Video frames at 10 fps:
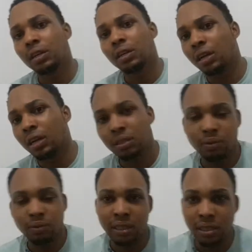And
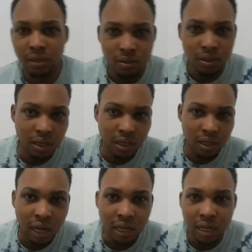with that, you know, say
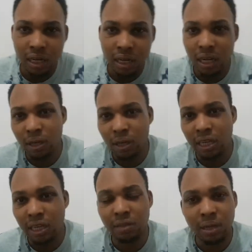Alkaline would have
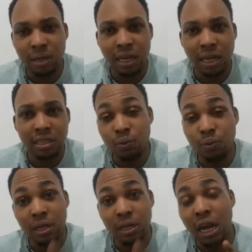get it because of the
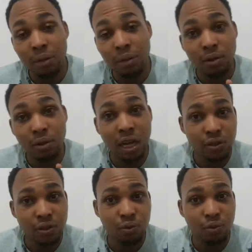way. Also,
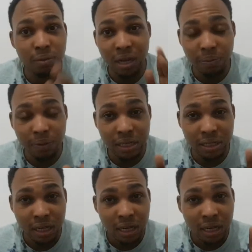more make a point.